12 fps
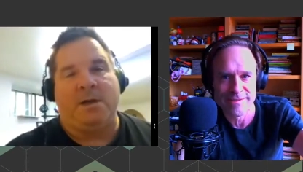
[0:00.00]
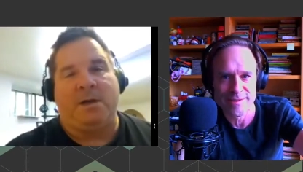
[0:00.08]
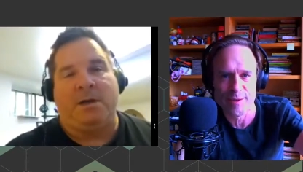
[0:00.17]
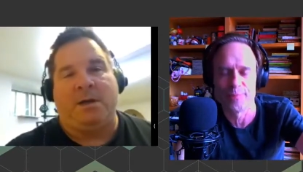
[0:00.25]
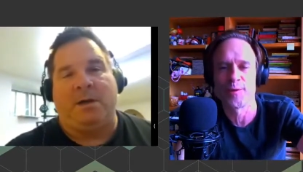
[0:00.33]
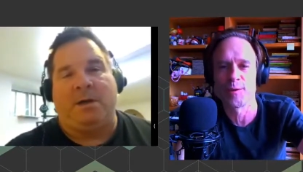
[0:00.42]

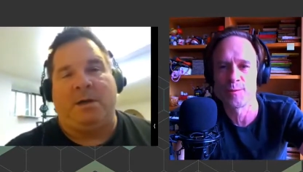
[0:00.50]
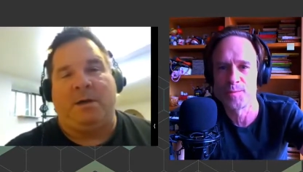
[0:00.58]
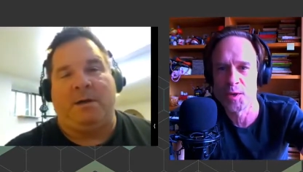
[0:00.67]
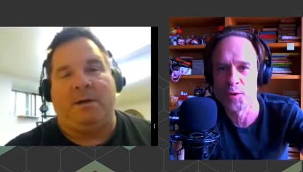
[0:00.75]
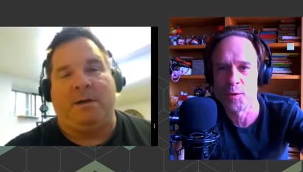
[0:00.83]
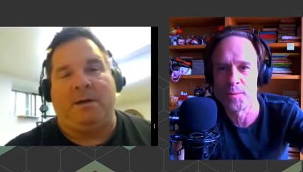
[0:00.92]
Speaker 1: your first
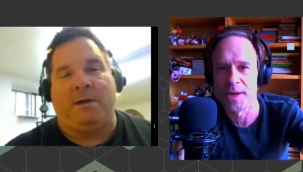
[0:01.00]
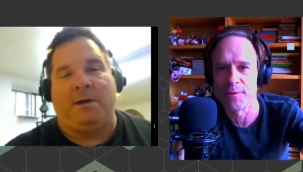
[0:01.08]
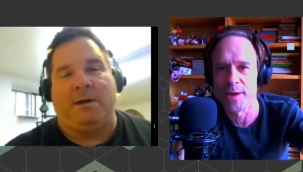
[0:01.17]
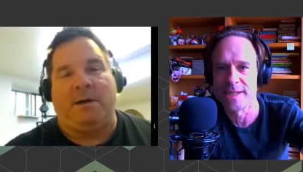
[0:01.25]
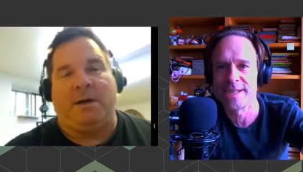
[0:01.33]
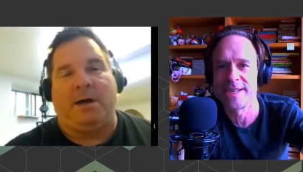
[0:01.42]
mural, by the
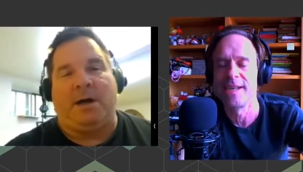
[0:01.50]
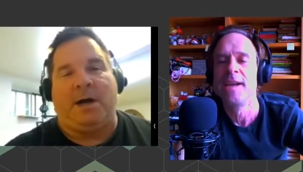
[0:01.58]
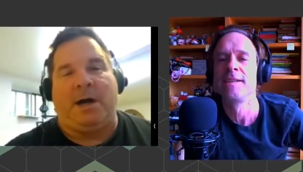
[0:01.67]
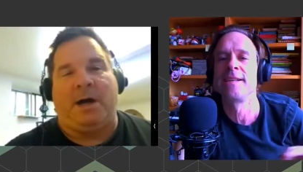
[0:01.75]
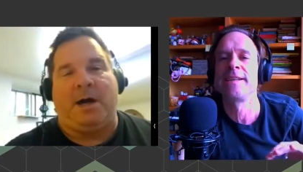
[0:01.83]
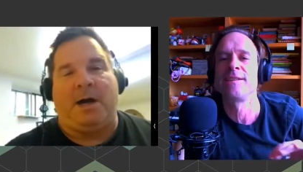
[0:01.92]
way? Did
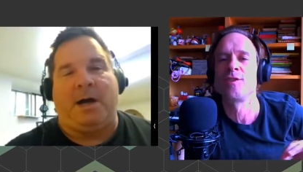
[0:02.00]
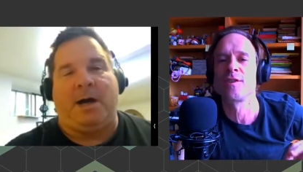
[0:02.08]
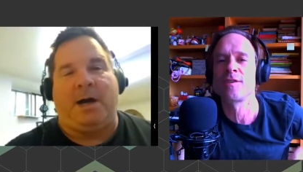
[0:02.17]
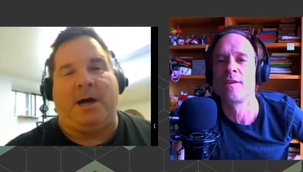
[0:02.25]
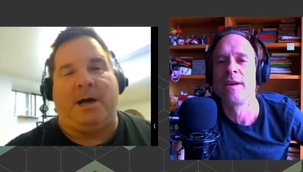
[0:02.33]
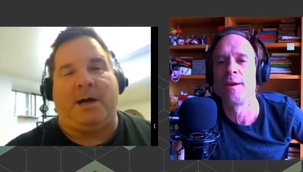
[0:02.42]
it just,
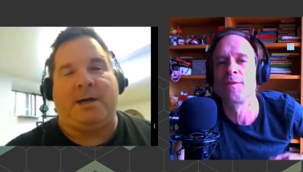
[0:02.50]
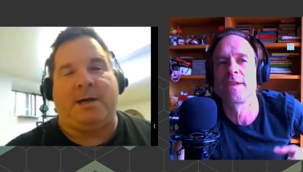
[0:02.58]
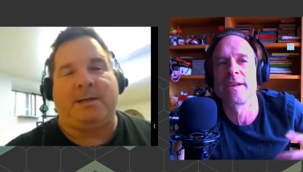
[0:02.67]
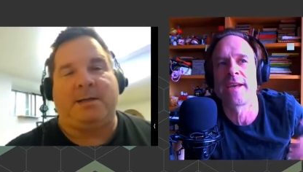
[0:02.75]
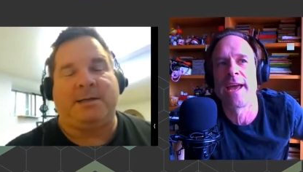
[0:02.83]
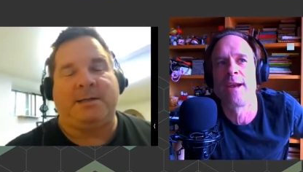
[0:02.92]
it was
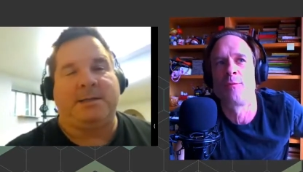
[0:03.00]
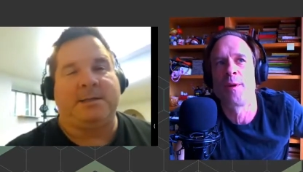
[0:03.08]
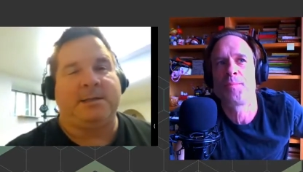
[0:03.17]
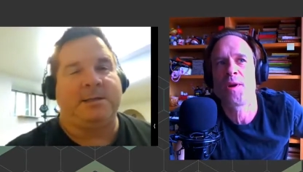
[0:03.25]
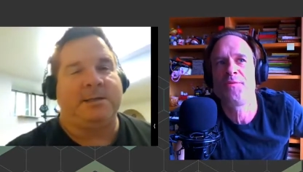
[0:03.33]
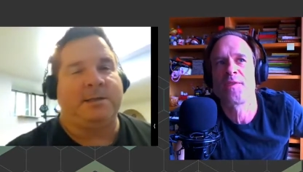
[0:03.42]
like, and it went
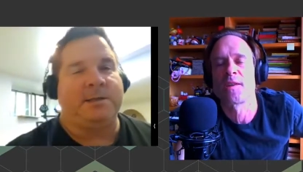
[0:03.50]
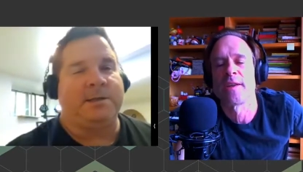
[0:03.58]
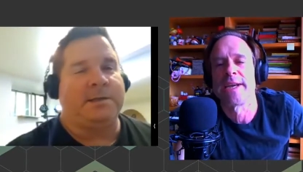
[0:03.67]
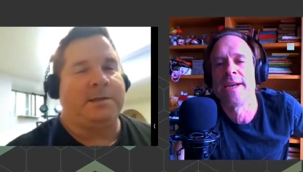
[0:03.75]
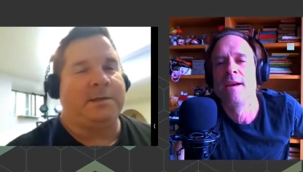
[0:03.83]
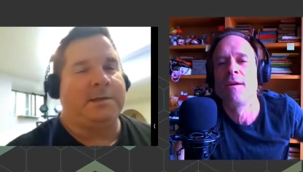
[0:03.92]

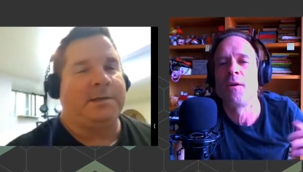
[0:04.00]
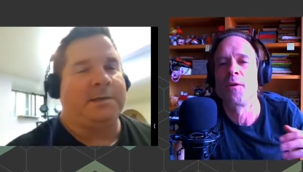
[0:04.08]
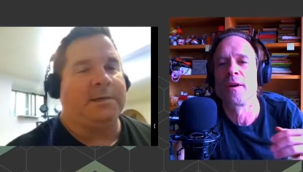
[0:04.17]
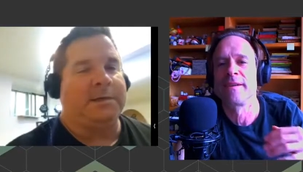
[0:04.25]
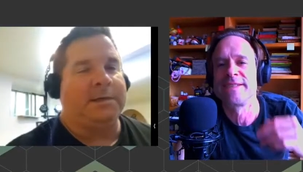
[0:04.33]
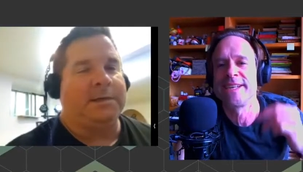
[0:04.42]
perfectly,
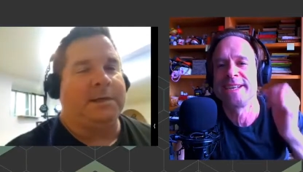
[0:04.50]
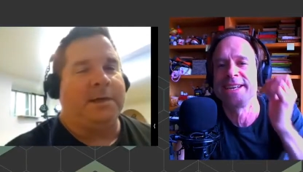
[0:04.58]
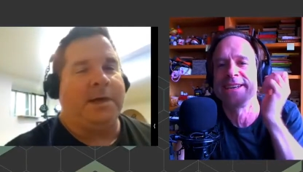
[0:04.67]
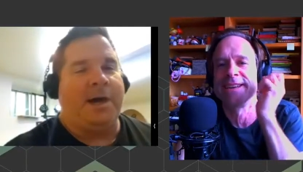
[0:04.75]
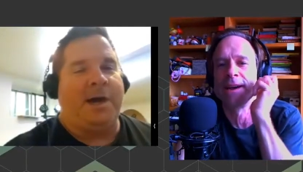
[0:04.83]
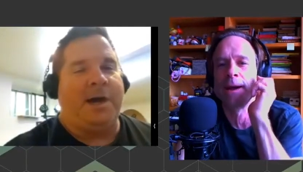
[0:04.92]
or did
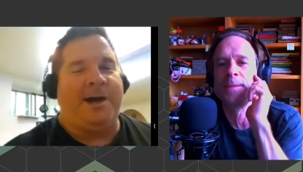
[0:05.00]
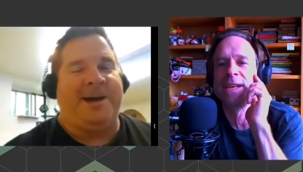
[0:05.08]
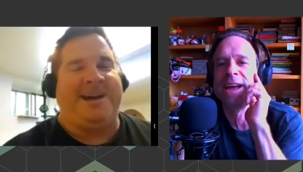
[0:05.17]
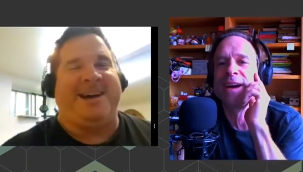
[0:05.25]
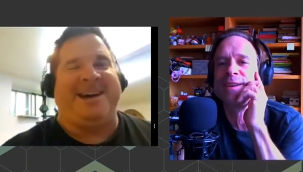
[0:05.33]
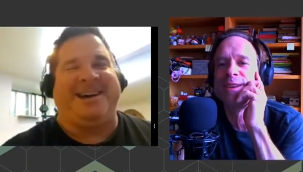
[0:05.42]
it, I mean,
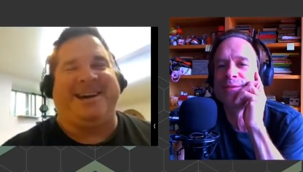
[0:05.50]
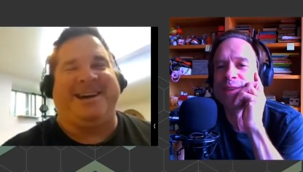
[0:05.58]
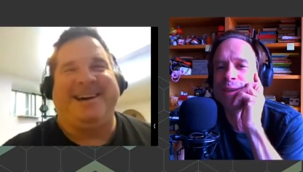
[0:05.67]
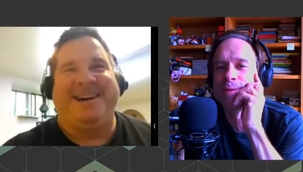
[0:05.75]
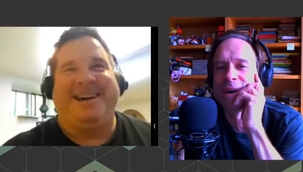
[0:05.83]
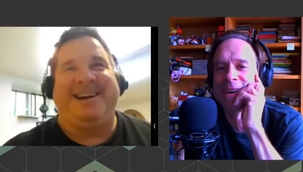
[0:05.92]
how
Speaker 2: do you
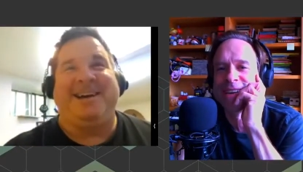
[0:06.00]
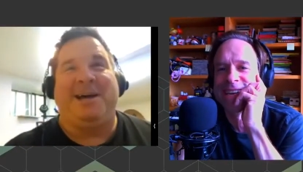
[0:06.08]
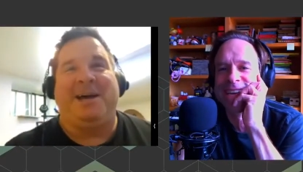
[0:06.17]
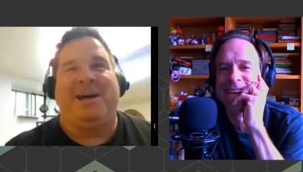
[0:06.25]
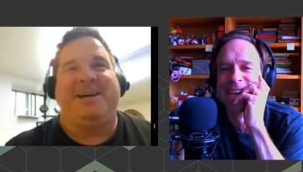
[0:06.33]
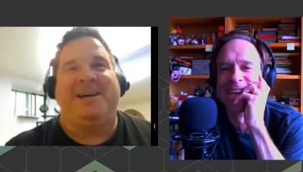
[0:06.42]
feel about
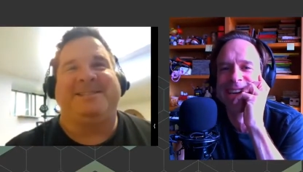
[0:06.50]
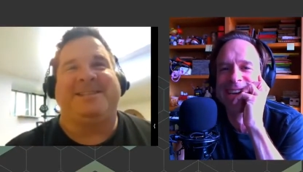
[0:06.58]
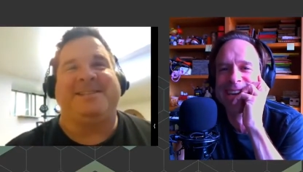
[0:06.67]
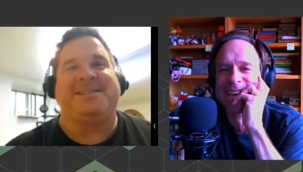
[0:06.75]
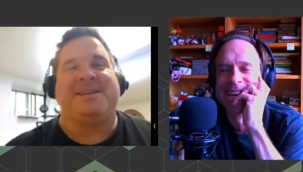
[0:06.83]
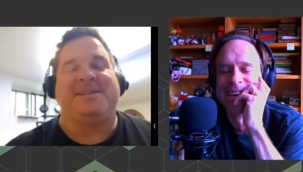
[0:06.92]
it?
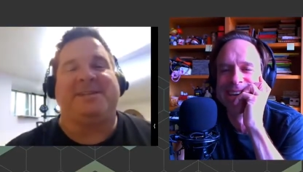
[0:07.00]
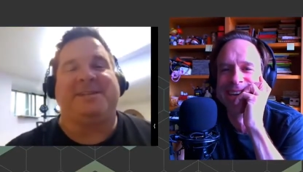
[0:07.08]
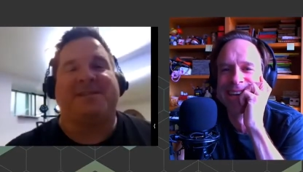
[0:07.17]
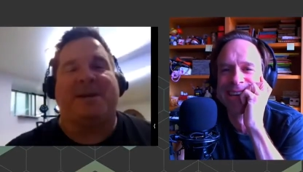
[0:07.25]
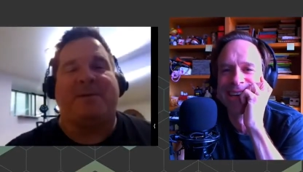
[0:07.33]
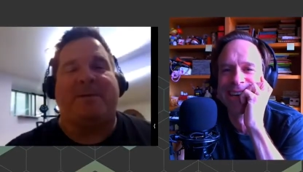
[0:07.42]
To
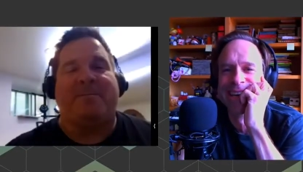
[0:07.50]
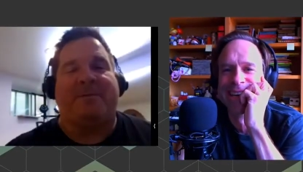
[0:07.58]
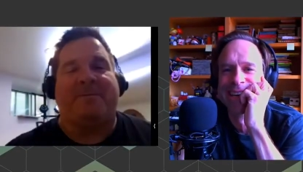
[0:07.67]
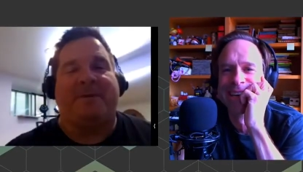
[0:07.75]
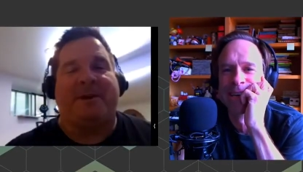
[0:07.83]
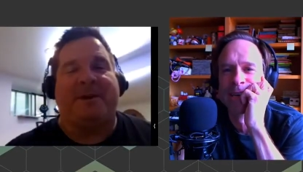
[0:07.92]
sum up,
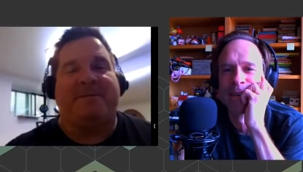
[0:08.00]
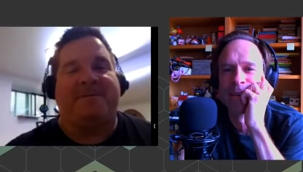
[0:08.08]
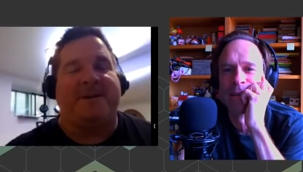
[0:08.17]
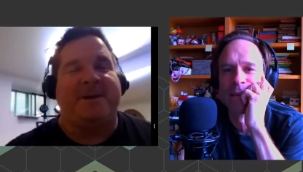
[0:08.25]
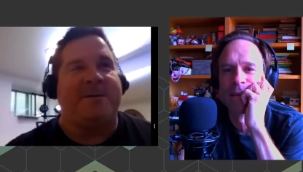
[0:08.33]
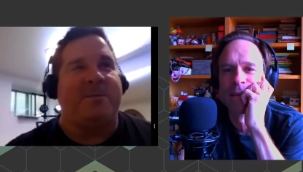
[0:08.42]
a very good
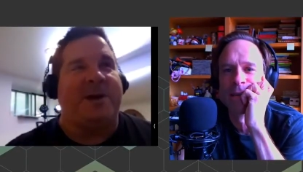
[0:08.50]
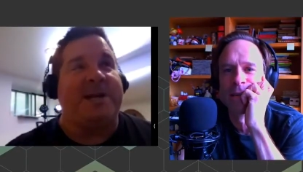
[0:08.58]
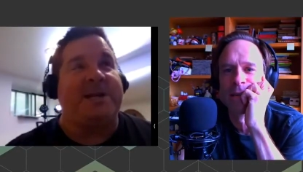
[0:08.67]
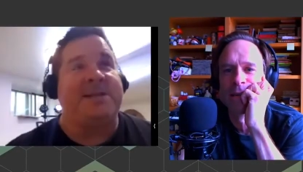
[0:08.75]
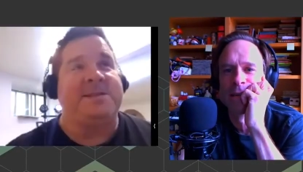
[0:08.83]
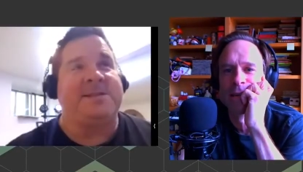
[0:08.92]
friend of
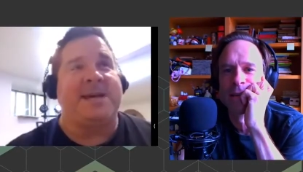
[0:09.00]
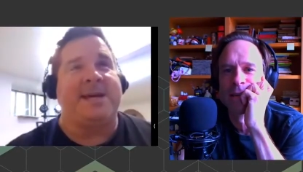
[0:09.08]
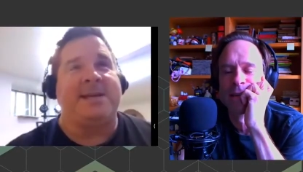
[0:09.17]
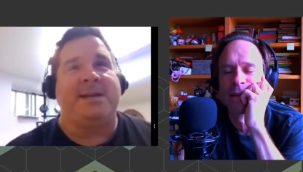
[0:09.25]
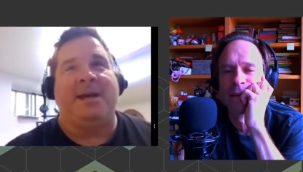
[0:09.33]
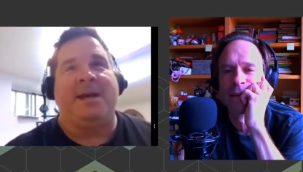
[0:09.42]
mine, he
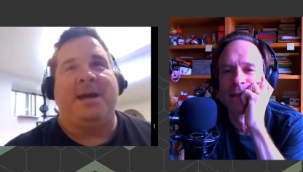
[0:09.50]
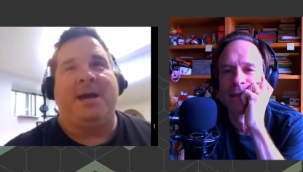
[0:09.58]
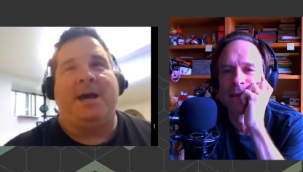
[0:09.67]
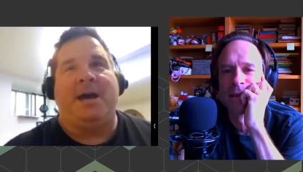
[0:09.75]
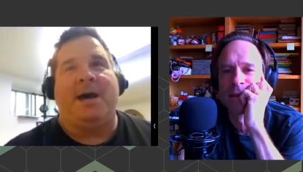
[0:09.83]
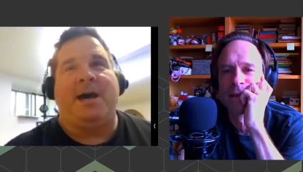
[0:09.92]
said,
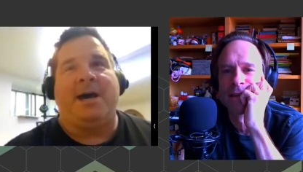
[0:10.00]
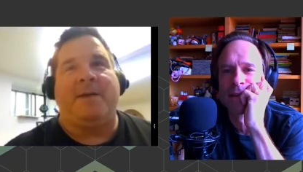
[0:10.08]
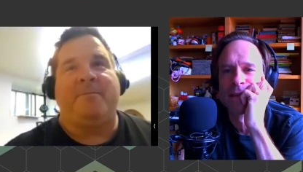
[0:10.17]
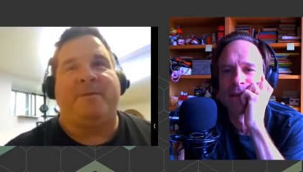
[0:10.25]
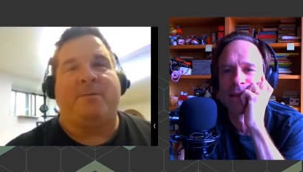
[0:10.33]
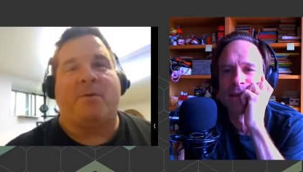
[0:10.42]

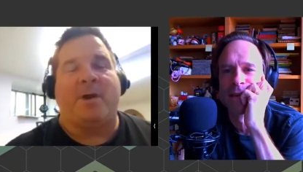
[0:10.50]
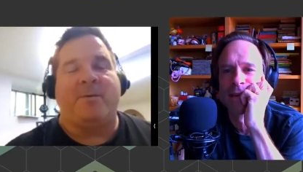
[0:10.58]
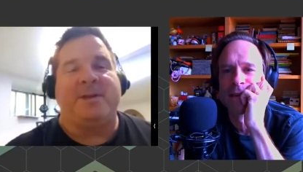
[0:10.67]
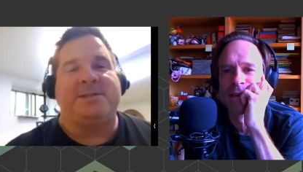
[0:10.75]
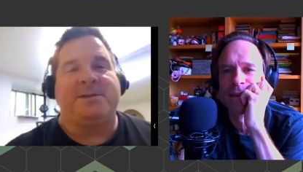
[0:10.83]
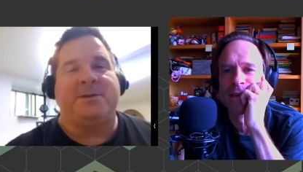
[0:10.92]
before I
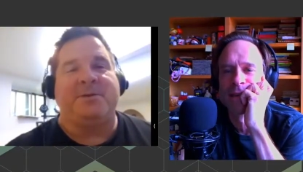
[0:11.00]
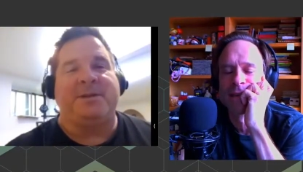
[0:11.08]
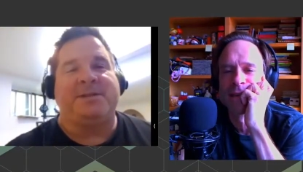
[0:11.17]
went to do